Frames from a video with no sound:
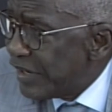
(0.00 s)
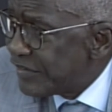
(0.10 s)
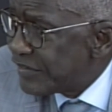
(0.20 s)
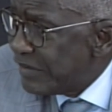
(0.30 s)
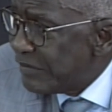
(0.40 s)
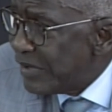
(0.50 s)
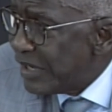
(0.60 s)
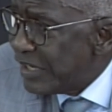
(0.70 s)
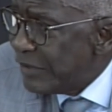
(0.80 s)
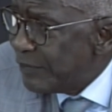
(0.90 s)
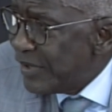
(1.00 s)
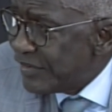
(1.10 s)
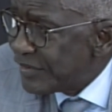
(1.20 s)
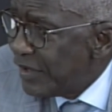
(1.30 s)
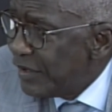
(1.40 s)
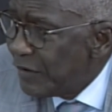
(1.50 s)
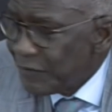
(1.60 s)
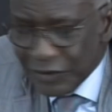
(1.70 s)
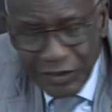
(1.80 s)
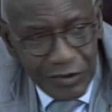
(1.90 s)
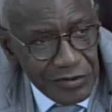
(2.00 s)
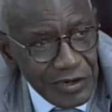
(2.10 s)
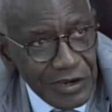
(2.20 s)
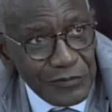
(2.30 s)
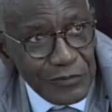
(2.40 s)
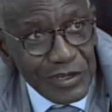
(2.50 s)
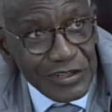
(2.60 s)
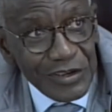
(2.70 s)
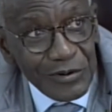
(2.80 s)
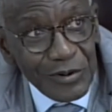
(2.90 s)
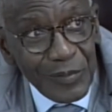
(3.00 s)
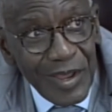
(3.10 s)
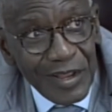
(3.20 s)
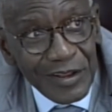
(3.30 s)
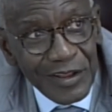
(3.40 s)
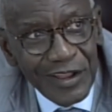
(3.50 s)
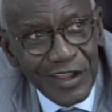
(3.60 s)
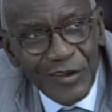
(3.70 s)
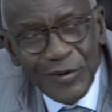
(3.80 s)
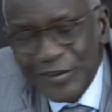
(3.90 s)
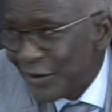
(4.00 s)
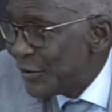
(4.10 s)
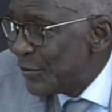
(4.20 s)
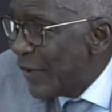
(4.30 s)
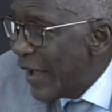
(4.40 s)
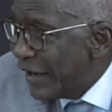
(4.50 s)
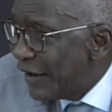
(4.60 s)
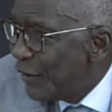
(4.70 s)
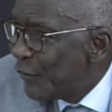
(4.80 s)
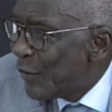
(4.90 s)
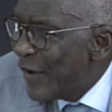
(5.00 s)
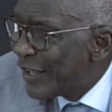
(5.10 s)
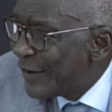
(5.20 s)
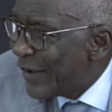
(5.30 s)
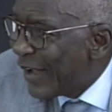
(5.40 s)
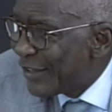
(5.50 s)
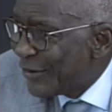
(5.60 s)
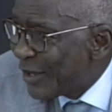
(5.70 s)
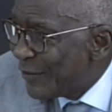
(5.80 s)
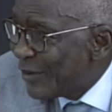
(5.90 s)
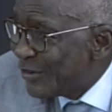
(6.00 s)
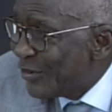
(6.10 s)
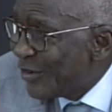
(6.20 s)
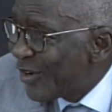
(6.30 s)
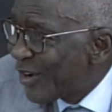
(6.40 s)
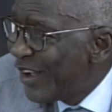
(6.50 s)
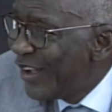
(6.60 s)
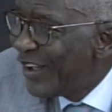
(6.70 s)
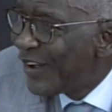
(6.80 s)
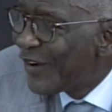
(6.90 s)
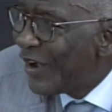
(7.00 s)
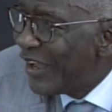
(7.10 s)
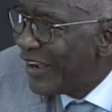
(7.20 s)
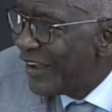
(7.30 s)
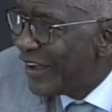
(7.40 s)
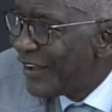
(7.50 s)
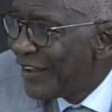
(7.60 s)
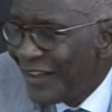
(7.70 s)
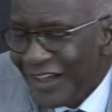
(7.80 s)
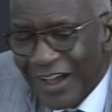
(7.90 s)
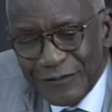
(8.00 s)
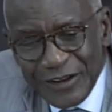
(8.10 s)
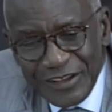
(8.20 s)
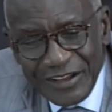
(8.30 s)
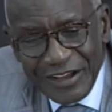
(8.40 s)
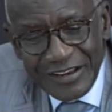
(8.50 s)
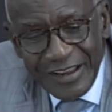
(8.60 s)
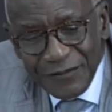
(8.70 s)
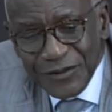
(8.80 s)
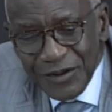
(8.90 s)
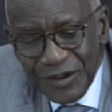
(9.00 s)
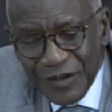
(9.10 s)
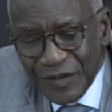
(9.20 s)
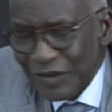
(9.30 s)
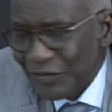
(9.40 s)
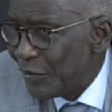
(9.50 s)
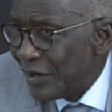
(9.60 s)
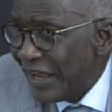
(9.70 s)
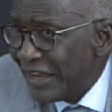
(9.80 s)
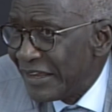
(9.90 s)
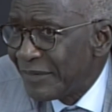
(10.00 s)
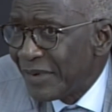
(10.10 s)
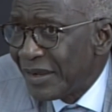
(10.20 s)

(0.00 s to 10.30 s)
rest in peace. For a 101-year-old man, he was a good man. We met him. I knew him in New York, and after he had left, that's when I.